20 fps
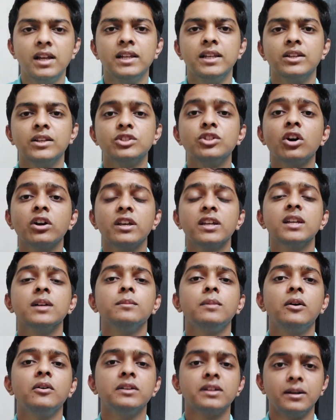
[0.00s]
And talking
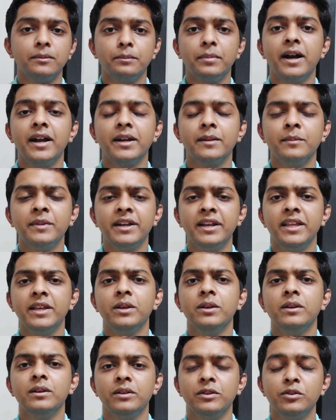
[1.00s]
about
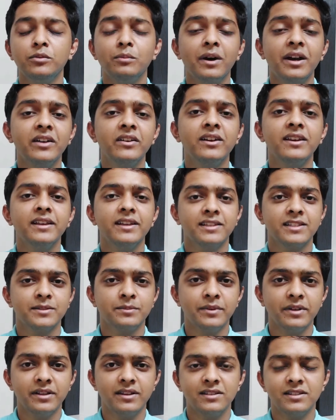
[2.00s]
compatibility, you might really
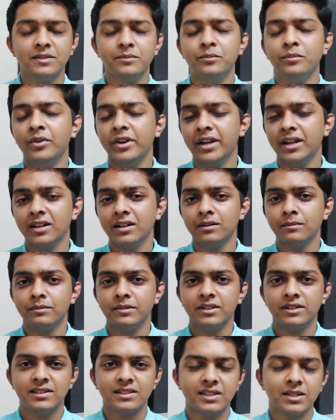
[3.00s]
experience breakup
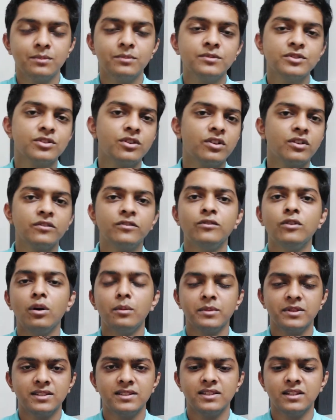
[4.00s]
in some sort of
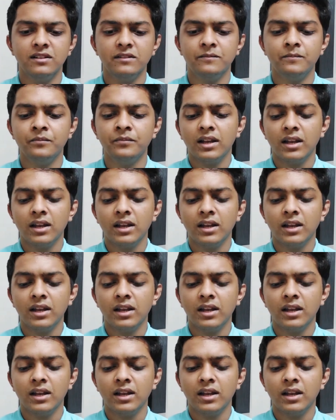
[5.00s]
form itself.